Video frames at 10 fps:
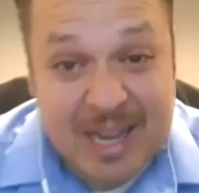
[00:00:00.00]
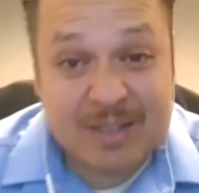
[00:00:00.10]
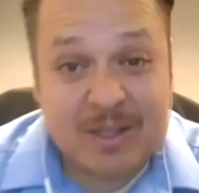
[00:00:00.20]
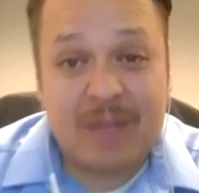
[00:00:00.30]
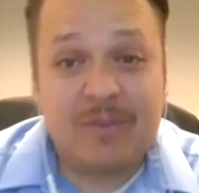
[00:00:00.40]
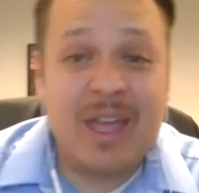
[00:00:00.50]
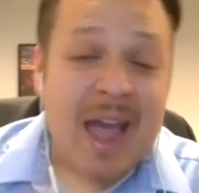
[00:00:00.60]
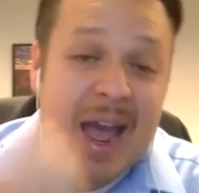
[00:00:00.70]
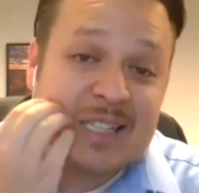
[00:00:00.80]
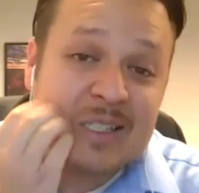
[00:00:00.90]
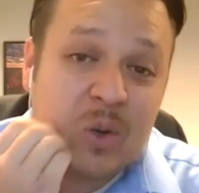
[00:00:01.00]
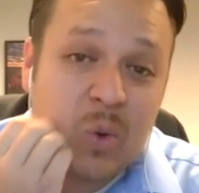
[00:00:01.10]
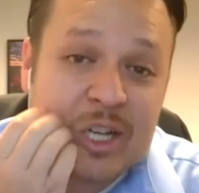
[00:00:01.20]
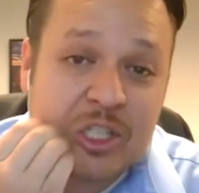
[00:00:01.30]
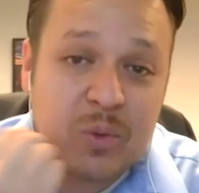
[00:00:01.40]
yeah, if they ask a
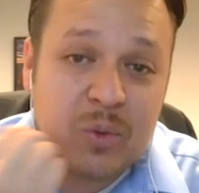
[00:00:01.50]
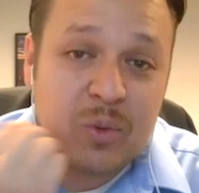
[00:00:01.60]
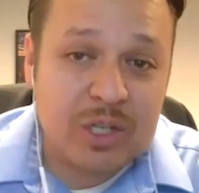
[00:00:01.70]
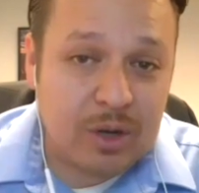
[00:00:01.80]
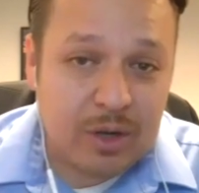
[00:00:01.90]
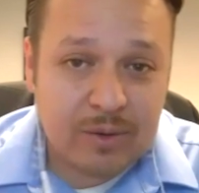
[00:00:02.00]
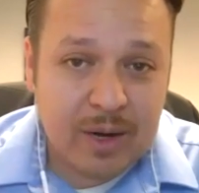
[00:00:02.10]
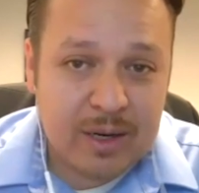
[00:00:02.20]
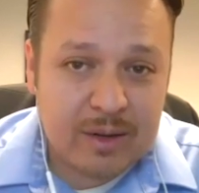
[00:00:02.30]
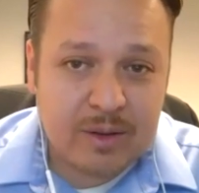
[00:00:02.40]
question in return, right.